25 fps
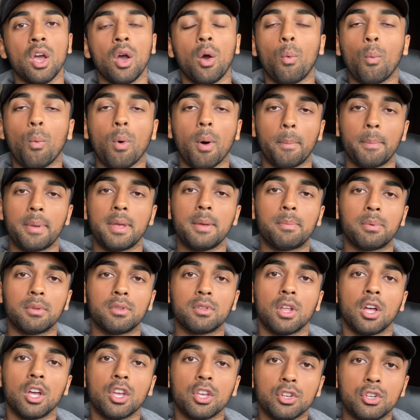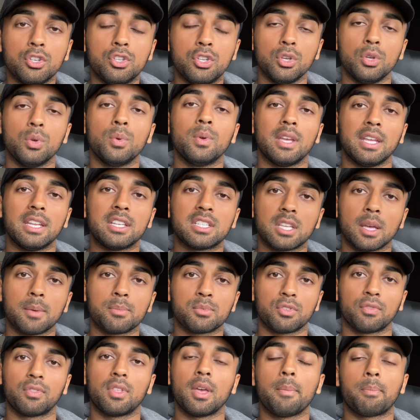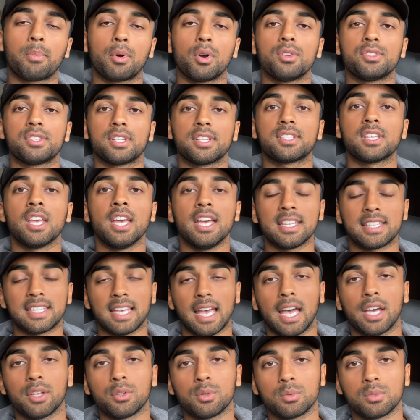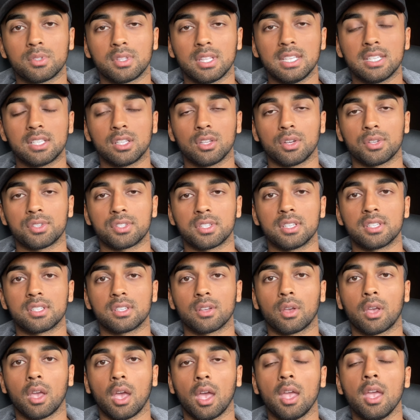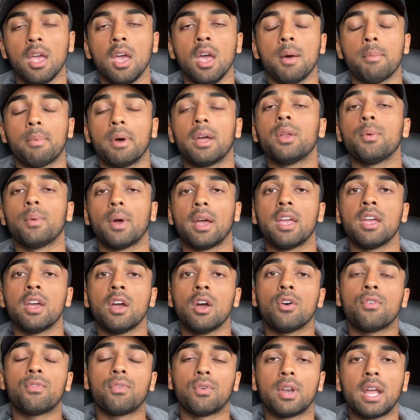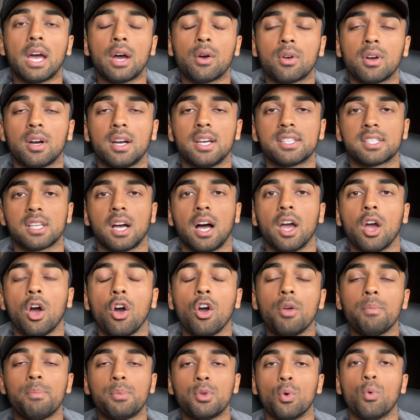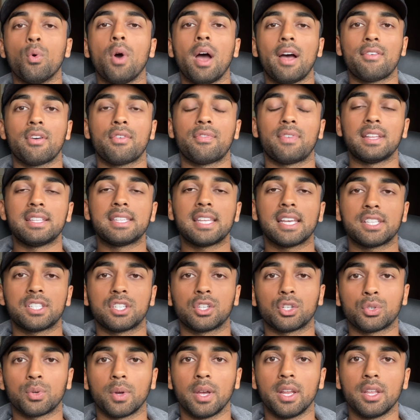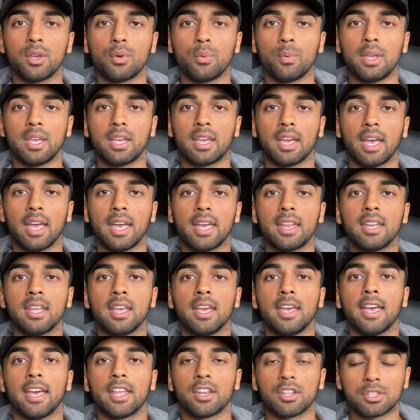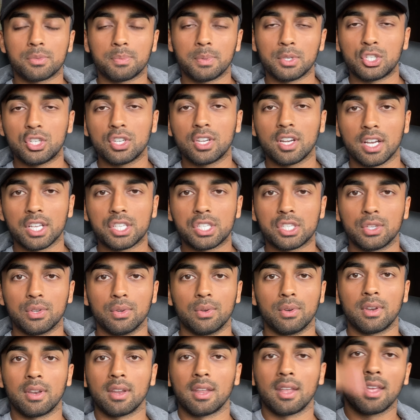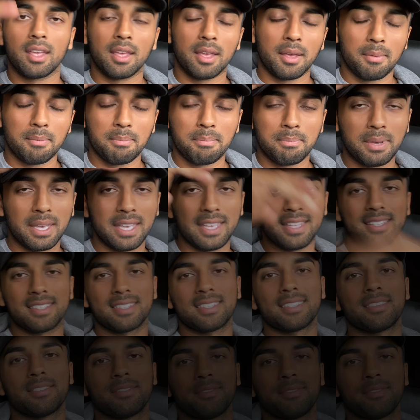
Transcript: what people do in terms of their process to handle these losses, okay? But anyway, for now, guys, I hope you all have a fantastic trading week ahead, and I'll speak to you guys soon. Peace.